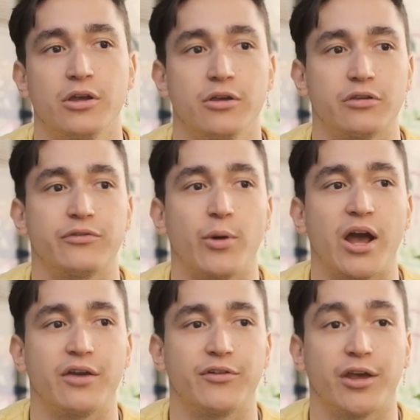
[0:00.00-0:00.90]
So if you want
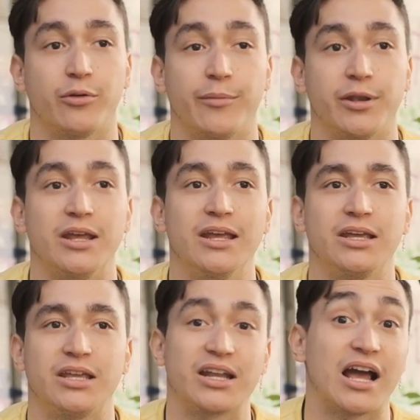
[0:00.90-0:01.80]
high-value women,
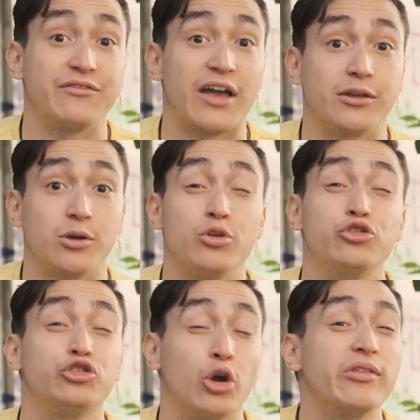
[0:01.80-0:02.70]
get high value,
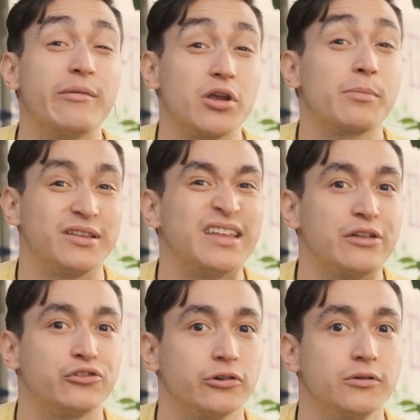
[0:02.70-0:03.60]
show them your
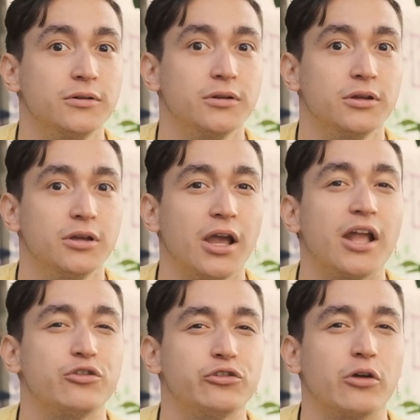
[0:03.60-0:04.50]
potential,
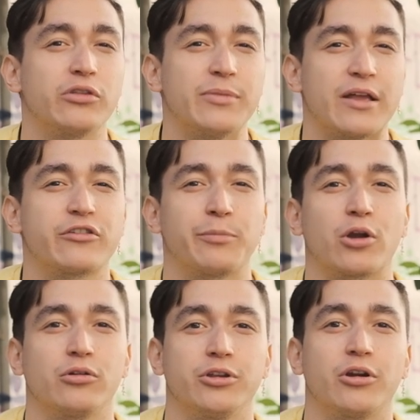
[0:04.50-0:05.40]
and show them that
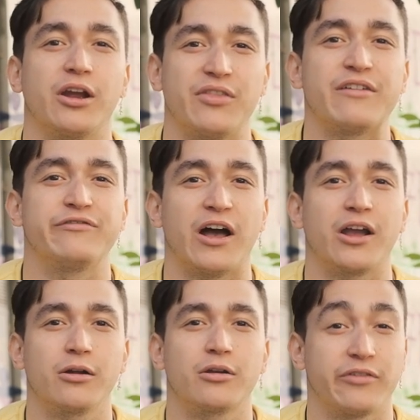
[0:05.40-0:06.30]
sparkle in your eye and that
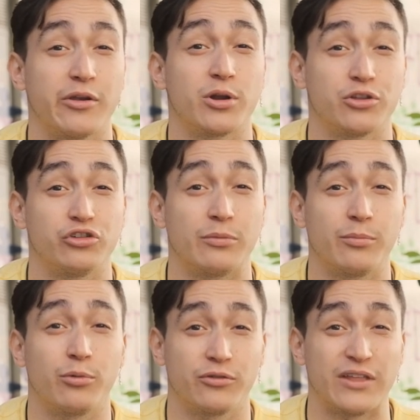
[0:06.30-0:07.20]
fire, because they want to jump
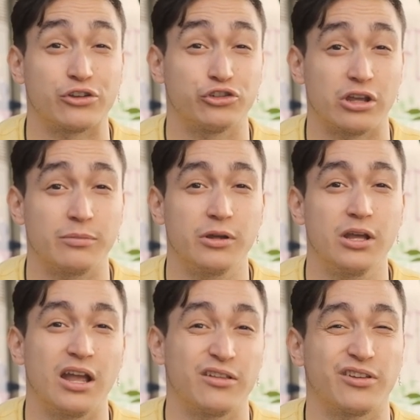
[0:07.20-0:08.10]
aboard that ship
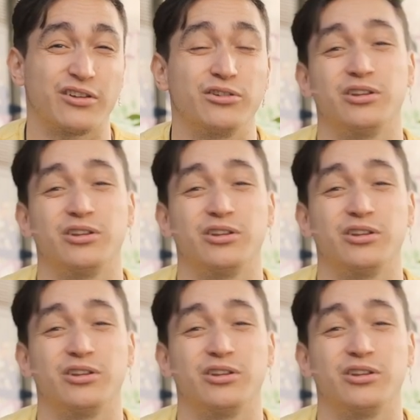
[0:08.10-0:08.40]
and suck your